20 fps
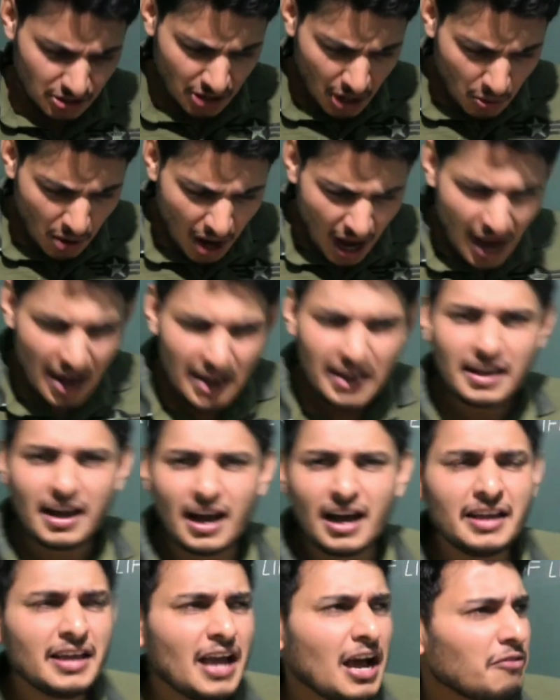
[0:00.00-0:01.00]
Now I,
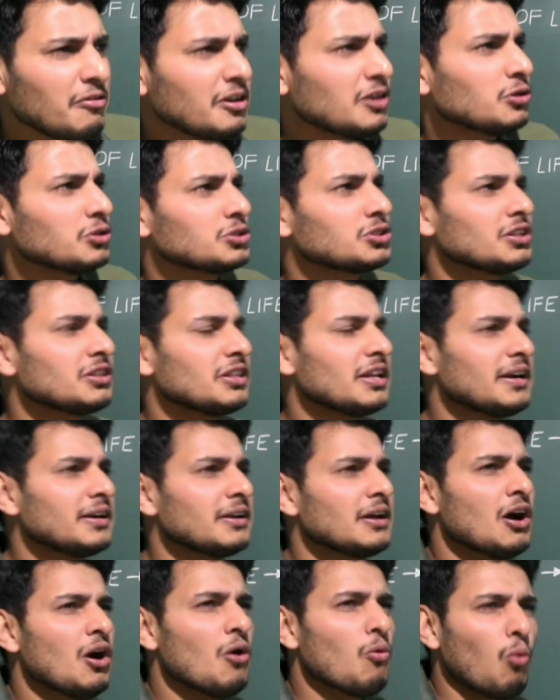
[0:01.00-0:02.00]
I have a question
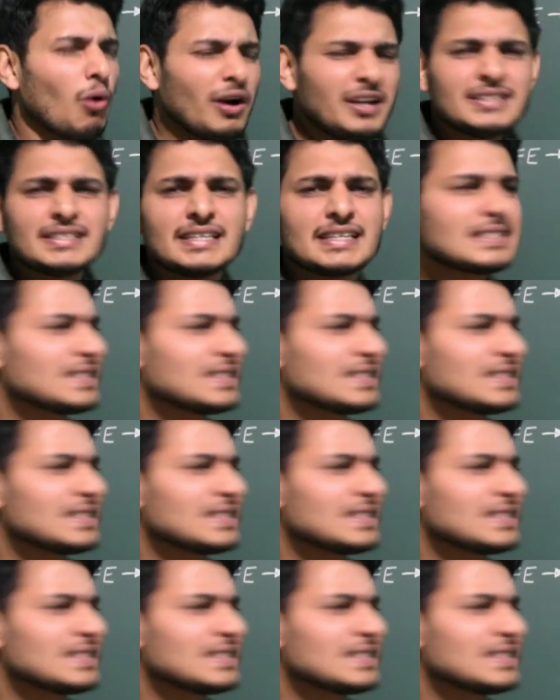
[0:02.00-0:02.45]
that what is